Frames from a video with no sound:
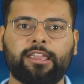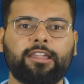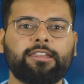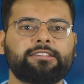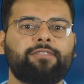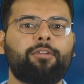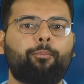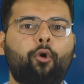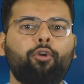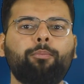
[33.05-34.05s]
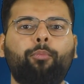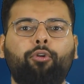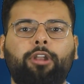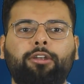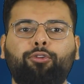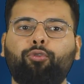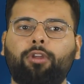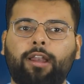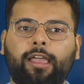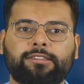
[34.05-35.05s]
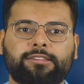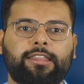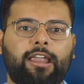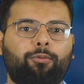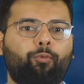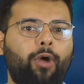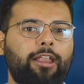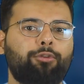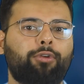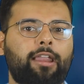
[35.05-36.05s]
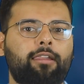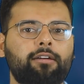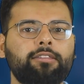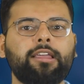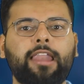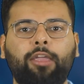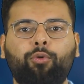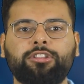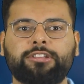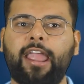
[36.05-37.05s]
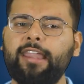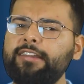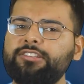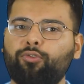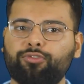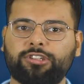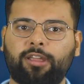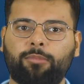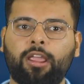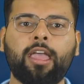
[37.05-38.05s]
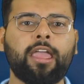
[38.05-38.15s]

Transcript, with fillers: it is even more important to realize that while you can learn the language and its concept,